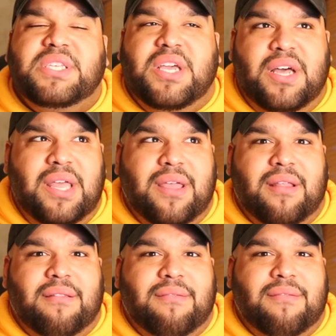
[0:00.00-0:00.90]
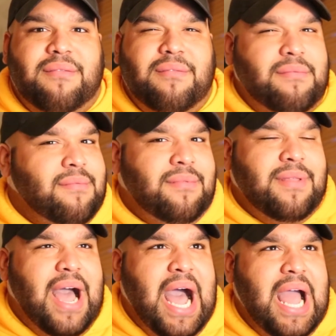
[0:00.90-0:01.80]
was good.
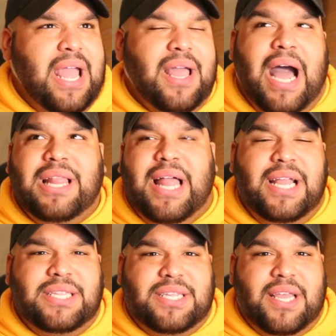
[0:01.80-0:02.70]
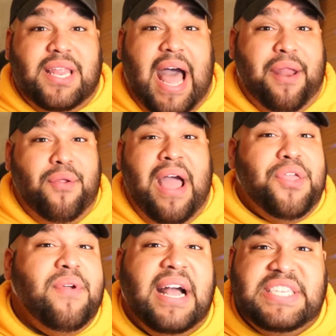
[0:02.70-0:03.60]
I liked it. I don't know how
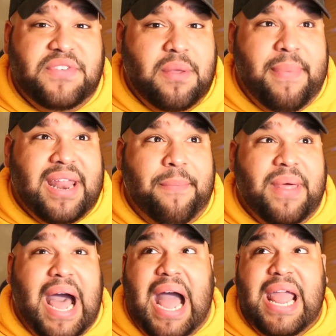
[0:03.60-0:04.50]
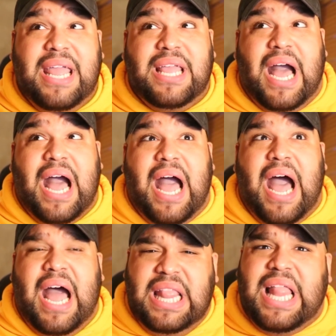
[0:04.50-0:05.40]
you guys feel about it, but I
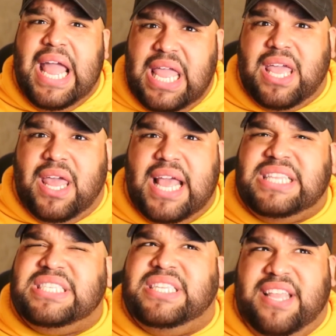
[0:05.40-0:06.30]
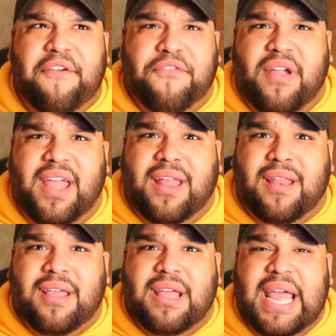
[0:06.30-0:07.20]
like it. It's
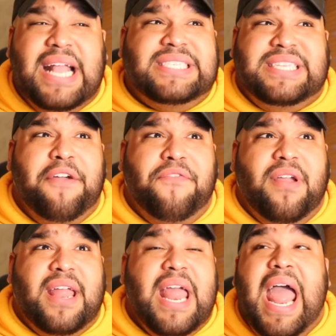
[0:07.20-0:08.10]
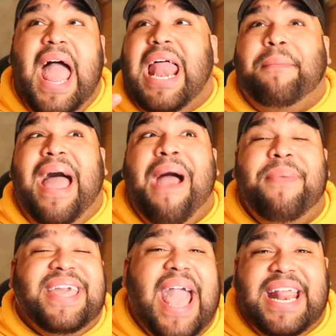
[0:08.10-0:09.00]
different. It's different, and I'm
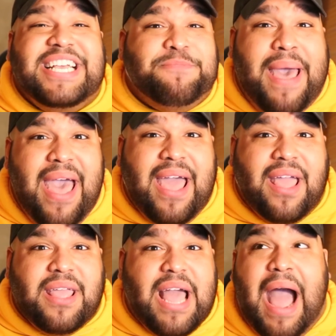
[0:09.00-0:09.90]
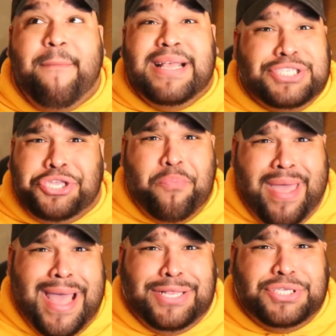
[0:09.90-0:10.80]
happy Katy is back. I missed you,
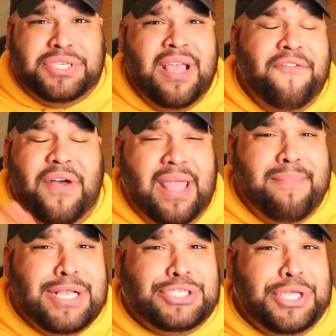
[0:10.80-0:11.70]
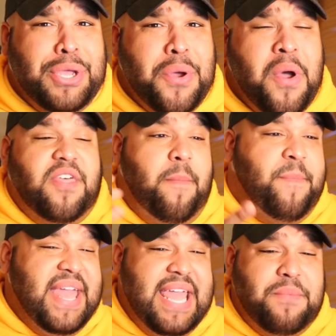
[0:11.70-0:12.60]
bitch. Fucking missed you. The
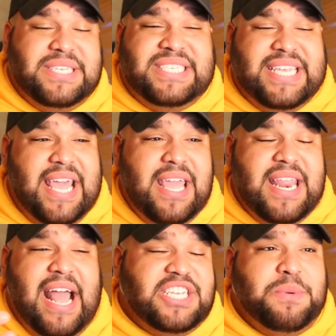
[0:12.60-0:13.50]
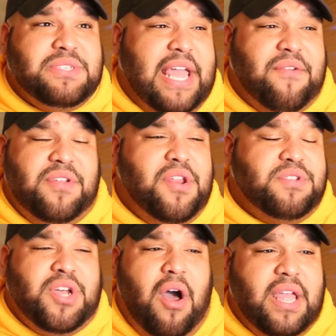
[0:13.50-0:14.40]
beat was sick, and how she was like, you
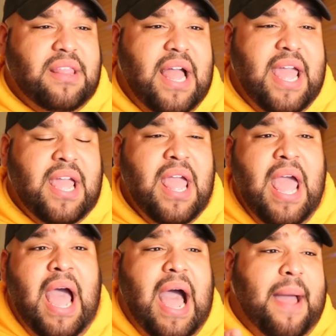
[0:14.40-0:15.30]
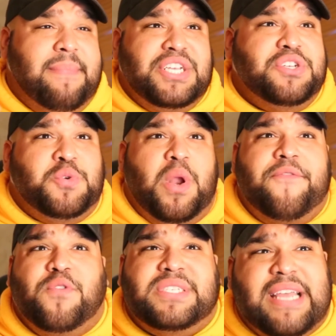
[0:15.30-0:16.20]
know, talking like, I miss you
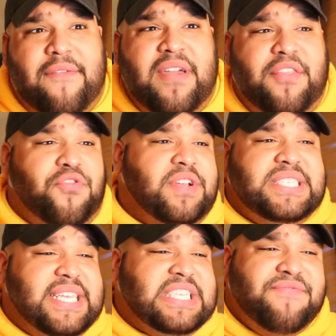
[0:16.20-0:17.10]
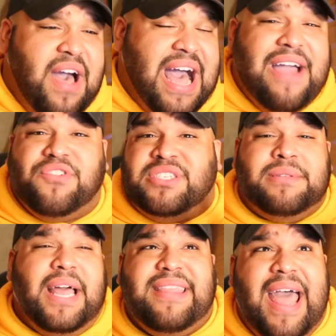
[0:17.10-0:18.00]
24/7, 365, or
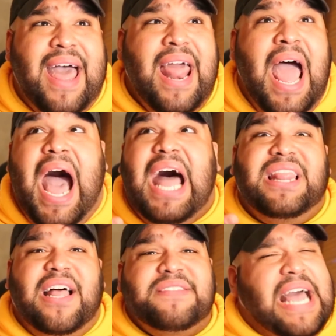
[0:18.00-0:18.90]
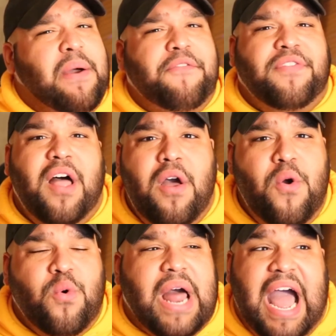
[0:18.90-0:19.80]
something like that. I loved how it
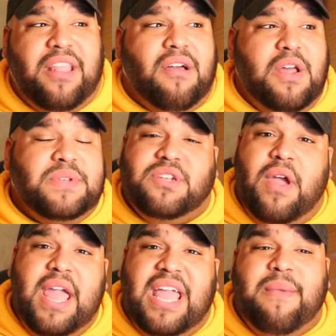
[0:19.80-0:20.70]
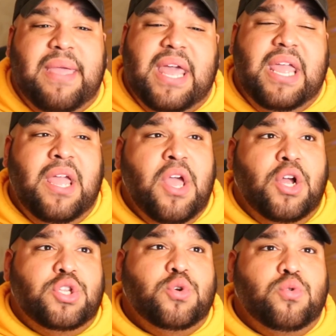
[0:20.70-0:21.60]
flowed. I thought it was great in the beginning.
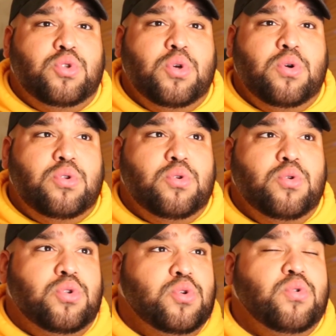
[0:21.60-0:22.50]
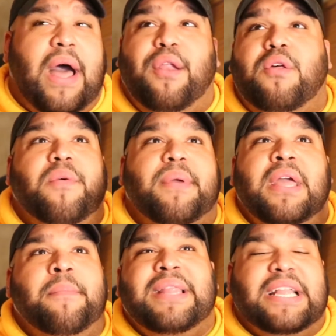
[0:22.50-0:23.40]
Do do do do. I don't know the
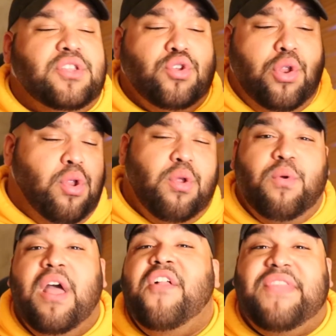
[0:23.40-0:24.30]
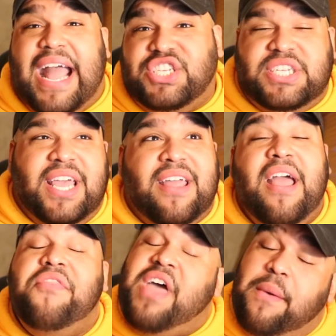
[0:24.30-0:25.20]
beat, but like do do do. That shit.
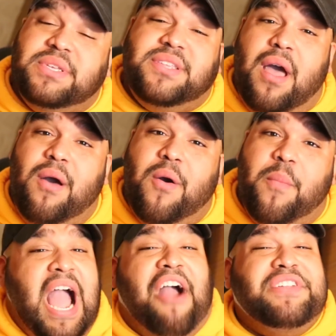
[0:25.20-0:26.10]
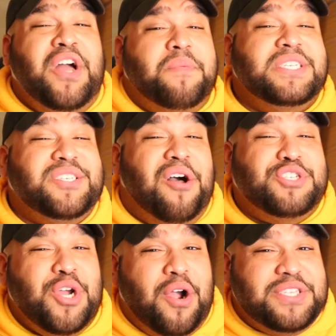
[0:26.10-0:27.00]
That was dope. I really hope this
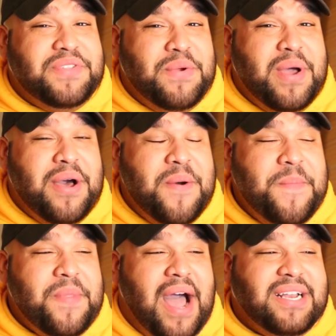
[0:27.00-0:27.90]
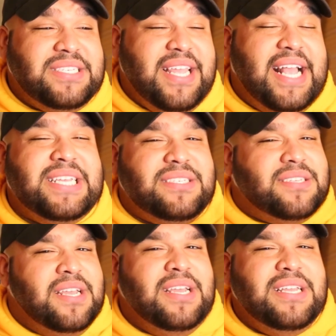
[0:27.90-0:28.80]
song charts really well, honestly,
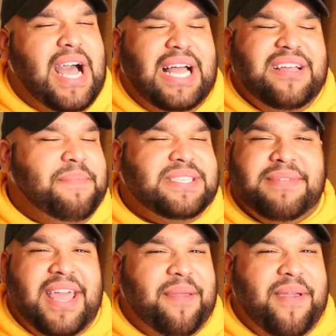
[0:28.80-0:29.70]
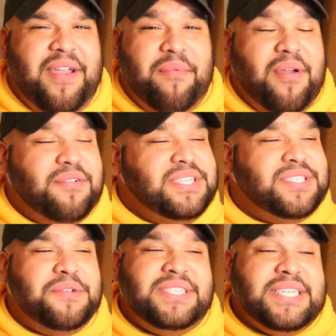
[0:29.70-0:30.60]
because I love me some Katy Perry, bro. She's
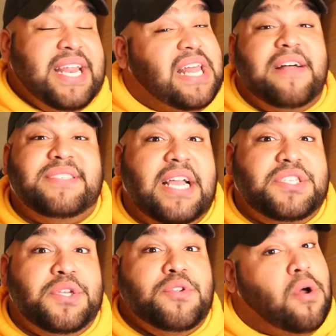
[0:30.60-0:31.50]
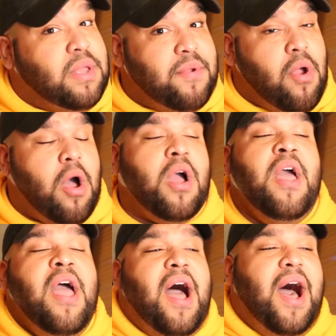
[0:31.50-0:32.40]
so sick, and I love Zedd too. Don't get me wrong.
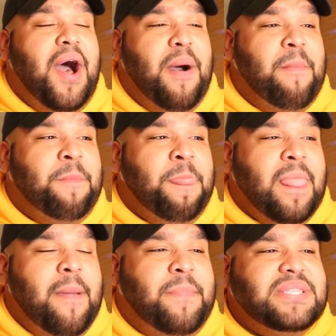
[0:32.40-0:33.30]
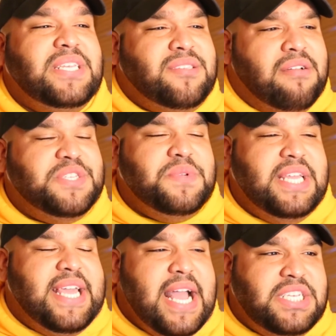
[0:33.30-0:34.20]
But this song is
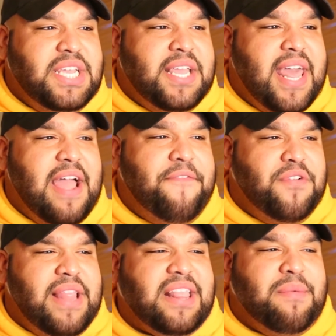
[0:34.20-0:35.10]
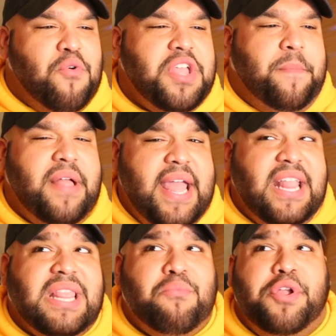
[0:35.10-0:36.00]
really catchy, and I feel like the more you play
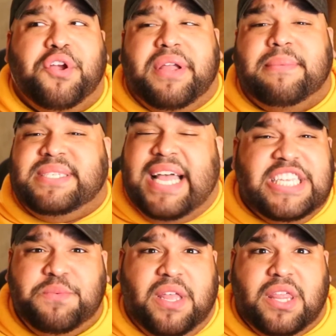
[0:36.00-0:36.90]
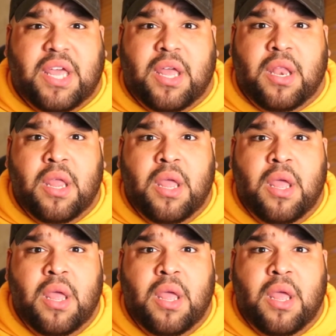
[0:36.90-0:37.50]
it, the more you're gonna get obsessed with it.